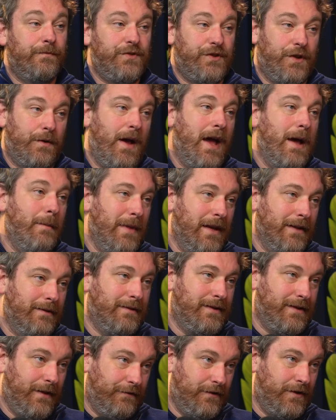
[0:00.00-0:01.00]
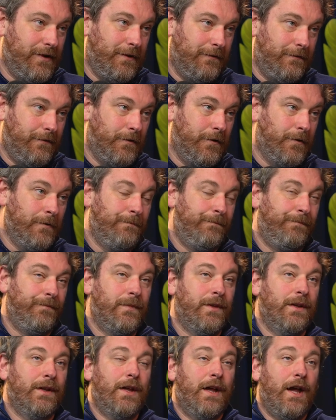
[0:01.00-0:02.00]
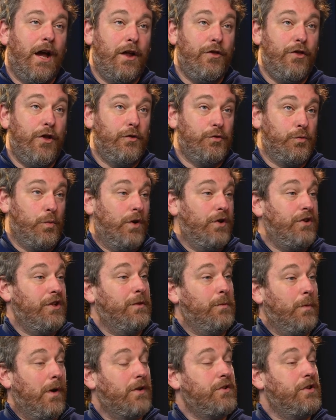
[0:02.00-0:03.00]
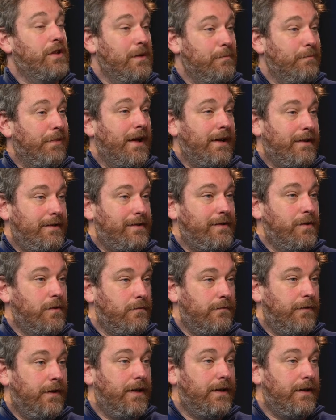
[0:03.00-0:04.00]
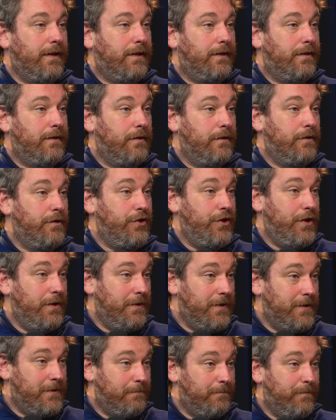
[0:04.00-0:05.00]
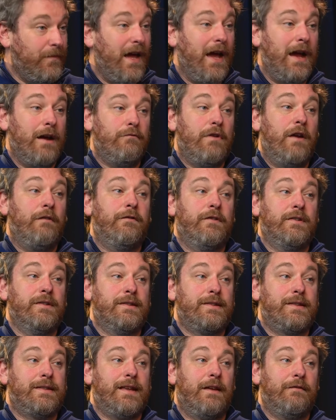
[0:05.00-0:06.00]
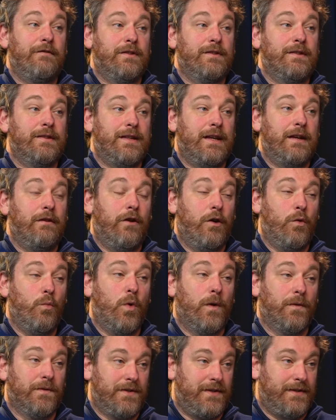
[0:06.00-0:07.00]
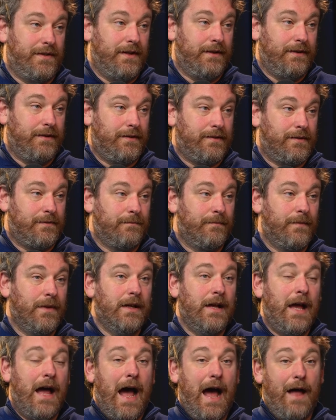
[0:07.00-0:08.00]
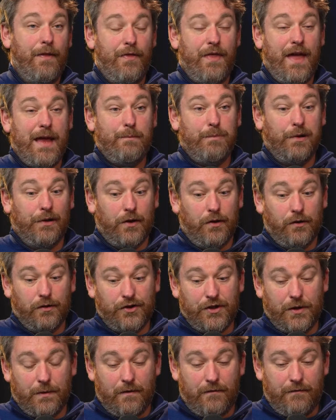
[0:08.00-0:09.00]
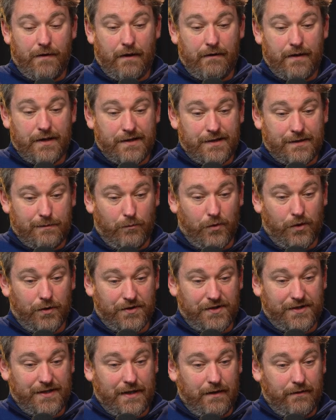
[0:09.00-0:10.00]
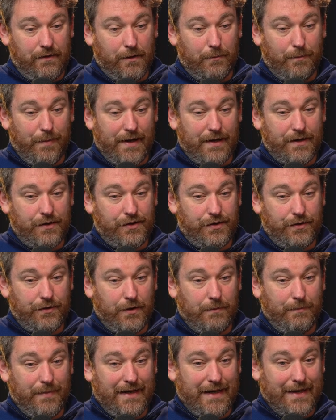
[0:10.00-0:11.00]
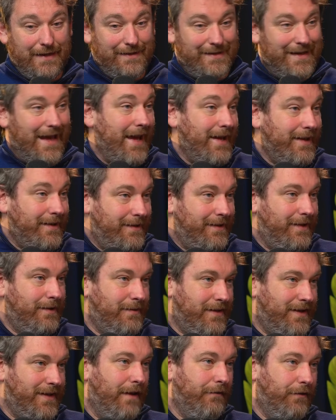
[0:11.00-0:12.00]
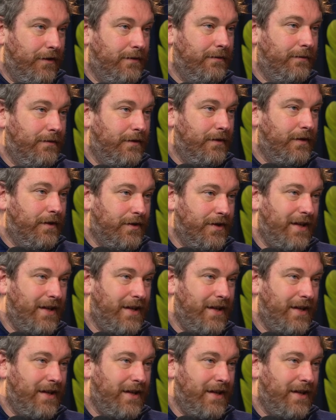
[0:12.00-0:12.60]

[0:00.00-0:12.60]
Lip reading: So MN 74. Yeah. And those watches were actually black snowflake Tudors, reference 7016. And they belong to a very small serial batch that begins at 827. Yeah.